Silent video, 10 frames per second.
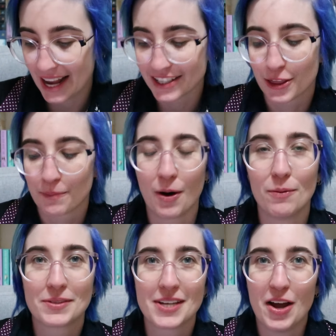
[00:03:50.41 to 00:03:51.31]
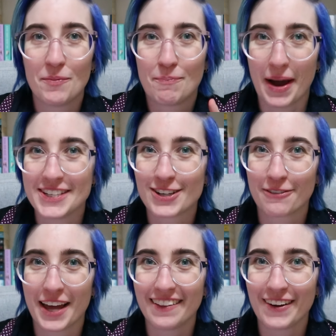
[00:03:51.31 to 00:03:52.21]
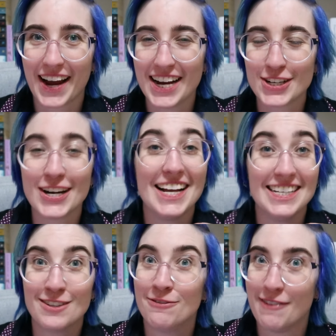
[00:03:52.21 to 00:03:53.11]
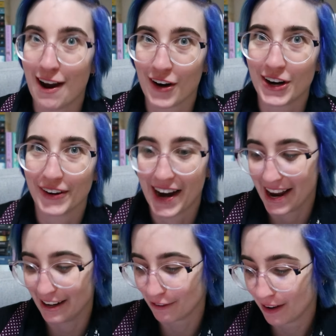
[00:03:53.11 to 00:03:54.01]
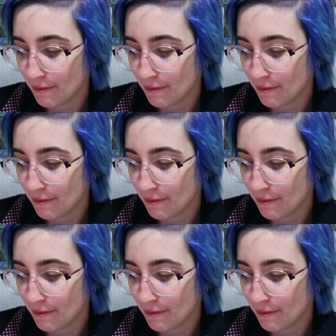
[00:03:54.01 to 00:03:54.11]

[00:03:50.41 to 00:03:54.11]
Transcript: and the prompts based off that location is very creative.